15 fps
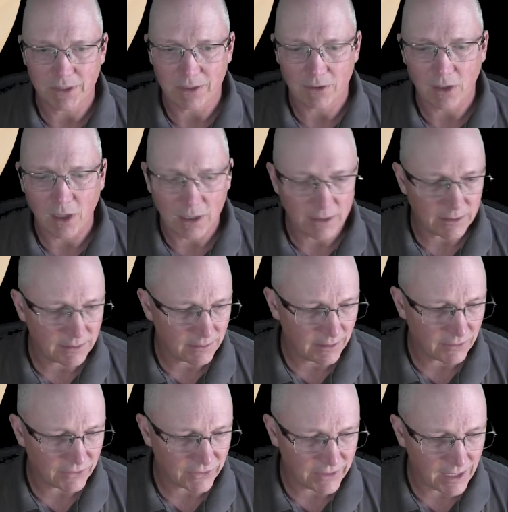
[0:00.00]
but
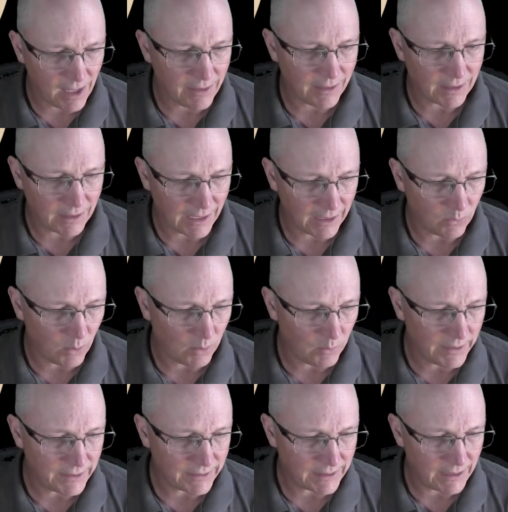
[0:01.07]
there's nothing like what
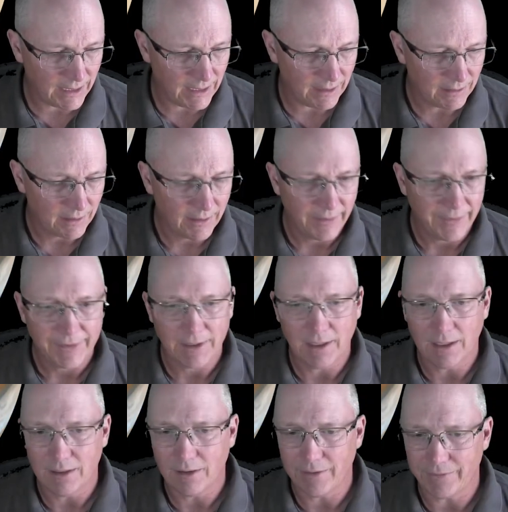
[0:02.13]
we see
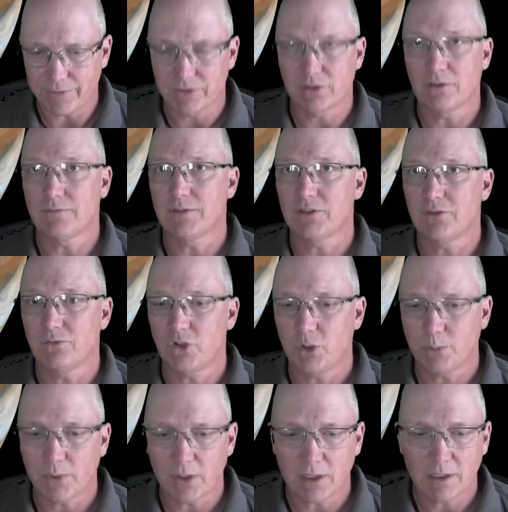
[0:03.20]
on the surface of
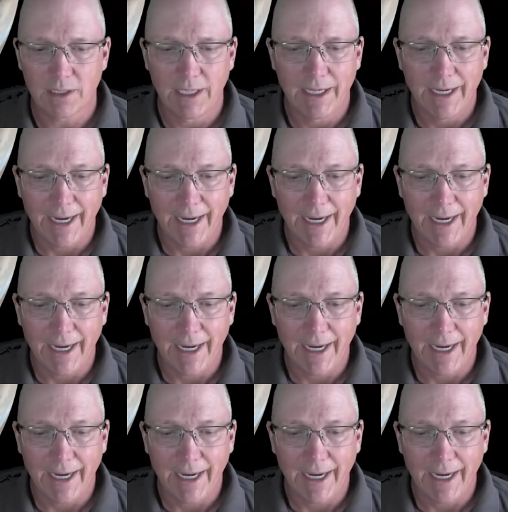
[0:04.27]
Jupiter.